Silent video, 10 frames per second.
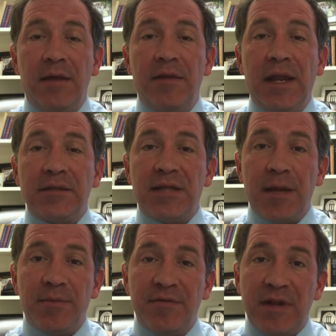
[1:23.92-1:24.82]
The next
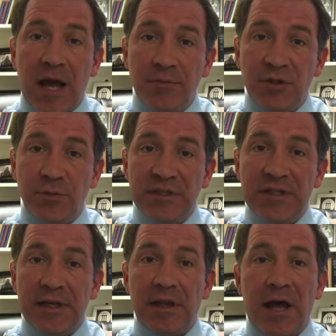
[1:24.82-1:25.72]
type of adoption we
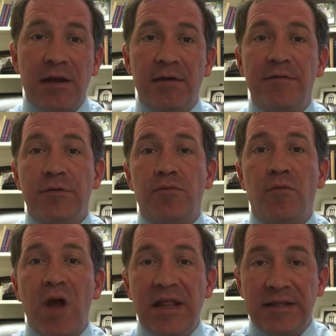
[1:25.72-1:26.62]
see a lot of are
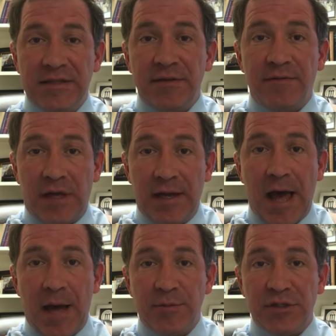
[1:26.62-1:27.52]
relative
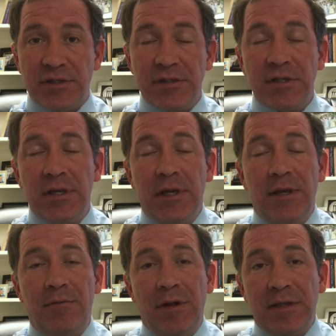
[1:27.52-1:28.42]
adoptions.
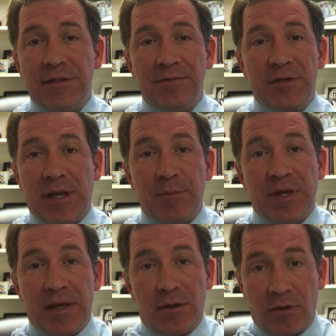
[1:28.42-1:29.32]
Relatives can
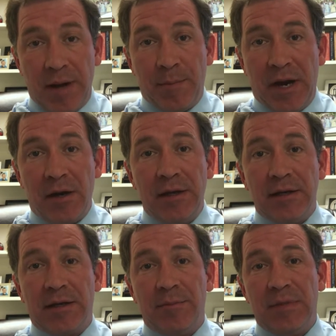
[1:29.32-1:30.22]
be a grandparent,
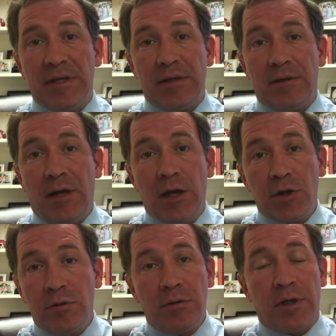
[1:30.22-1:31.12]
it can be an
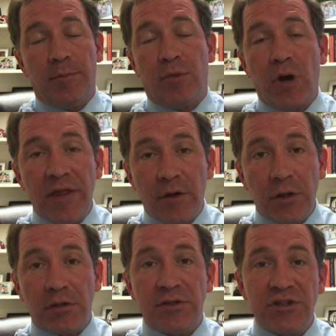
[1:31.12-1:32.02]
uncle or a
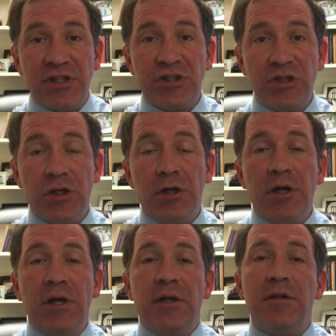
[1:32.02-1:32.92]
brother or a sister
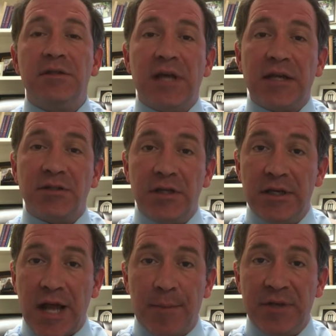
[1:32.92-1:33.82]
that's
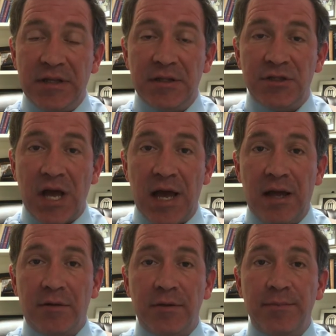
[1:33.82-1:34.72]
actually adopting the
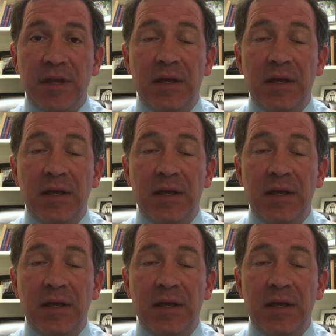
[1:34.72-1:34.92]
child.